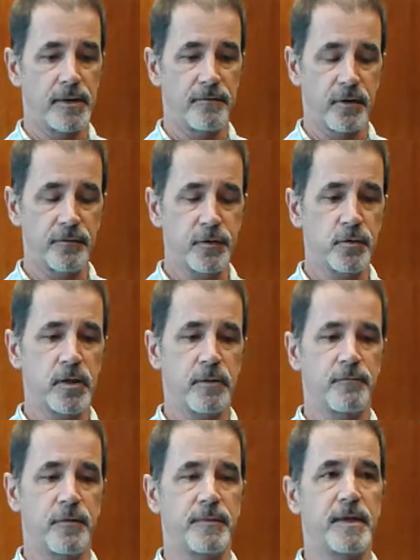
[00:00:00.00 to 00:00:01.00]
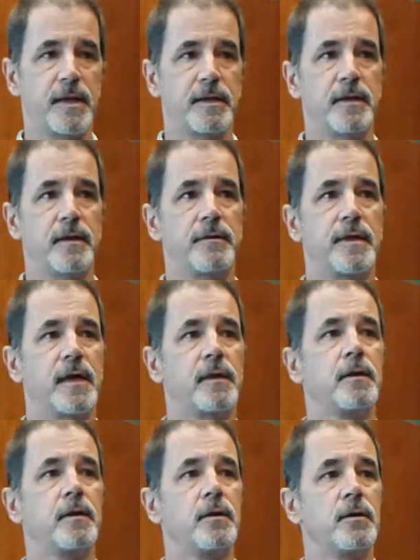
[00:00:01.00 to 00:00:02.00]
Very few come from the idea
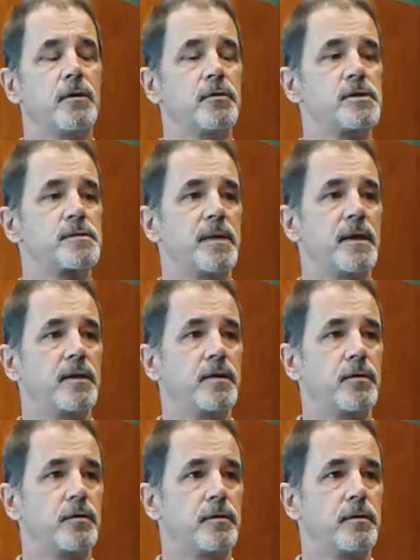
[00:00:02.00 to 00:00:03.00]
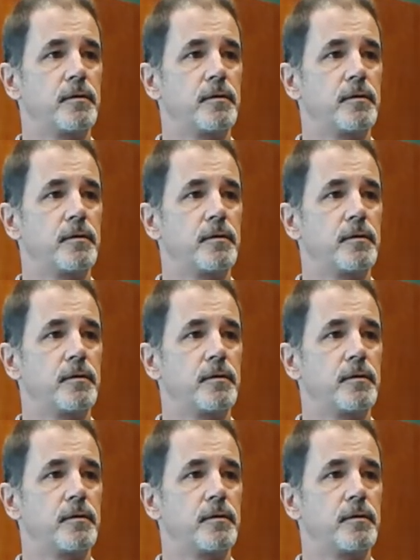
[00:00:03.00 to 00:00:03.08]
that you spend your